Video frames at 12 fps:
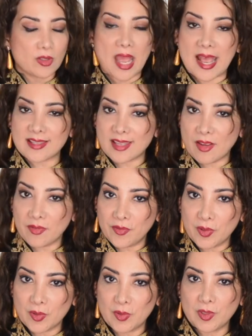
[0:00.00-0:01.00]
as a
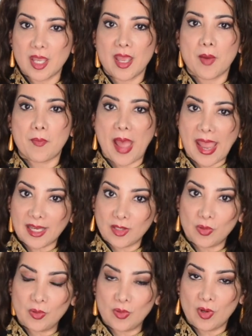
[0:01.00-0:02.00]
furud back
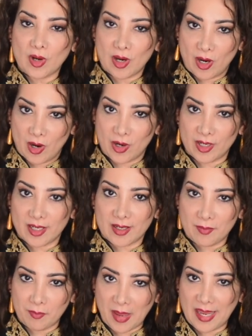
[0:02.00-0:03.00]
to our
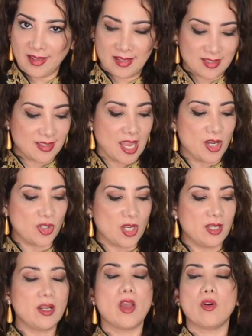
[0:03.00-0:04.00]
main
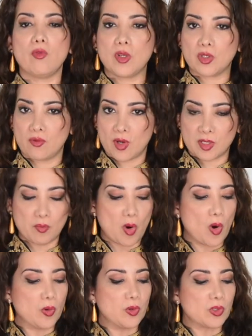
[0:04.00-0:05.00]
station, which was
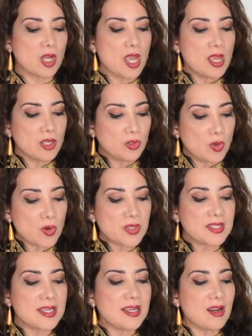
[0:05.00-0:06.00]
Mahour. Do
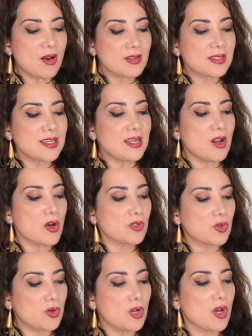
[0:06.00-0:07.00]
si la sol
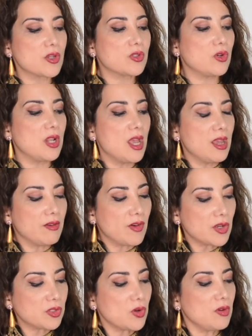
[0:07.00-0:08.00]
fa
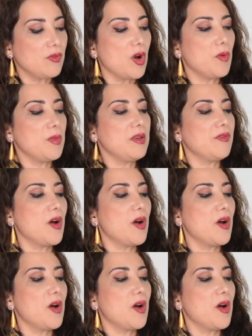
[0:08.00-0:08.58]
sol fa mi